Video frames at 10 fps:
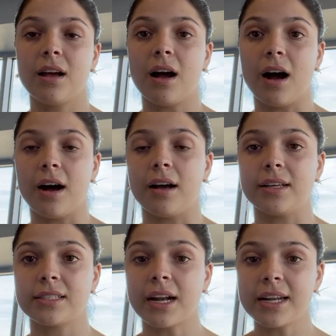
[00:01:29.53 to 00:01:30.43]
a
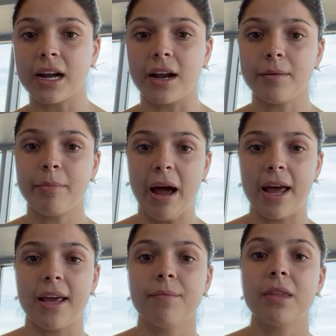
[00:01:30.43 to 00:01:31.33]
study done
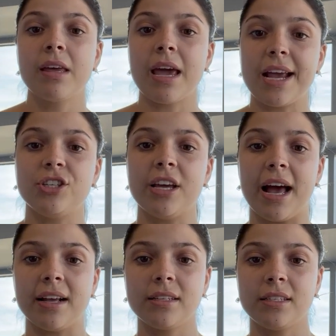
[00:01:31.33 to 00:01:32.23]
by
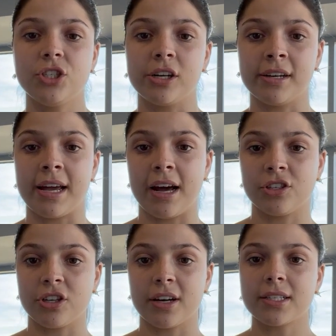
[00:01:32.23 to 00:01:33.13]
AGS,
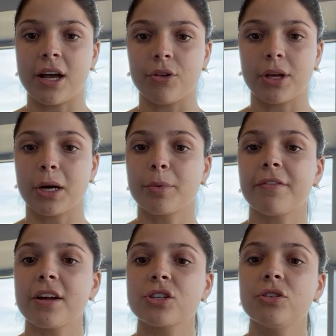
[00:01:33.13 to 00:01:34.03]
geriatrics healthcare
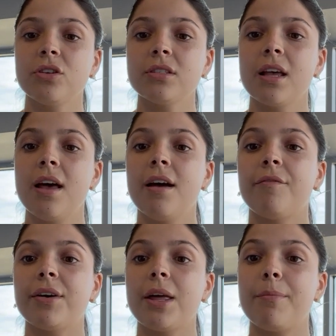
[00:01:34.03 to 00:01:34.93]
professionals,
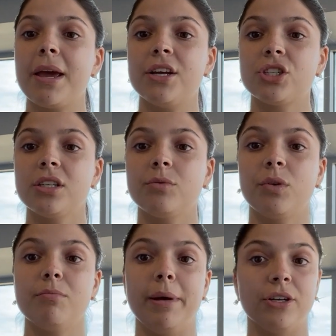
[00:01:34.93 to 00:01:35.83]
find that patients
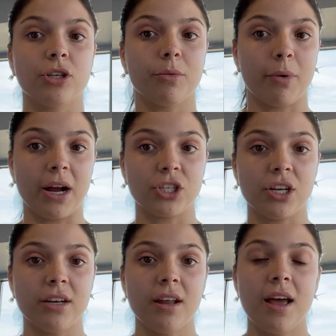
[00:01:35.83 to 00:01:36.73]
with major
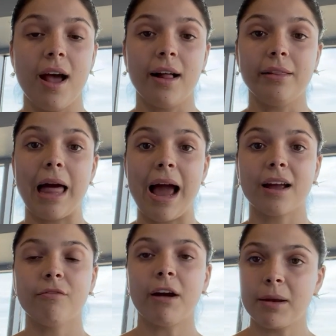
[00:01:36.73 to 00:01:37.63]
depression
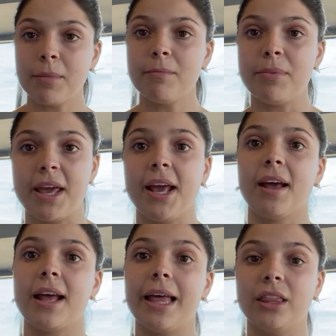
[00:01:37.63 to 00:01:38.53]
lack vitamin
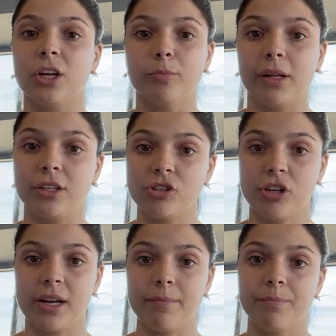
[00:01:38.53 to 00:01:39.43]
B in their
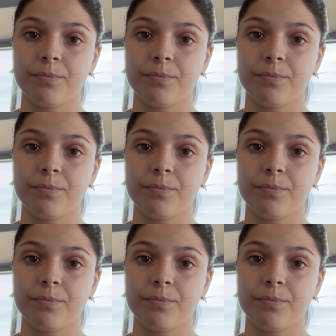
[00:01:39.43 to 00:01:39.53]
bloodstream.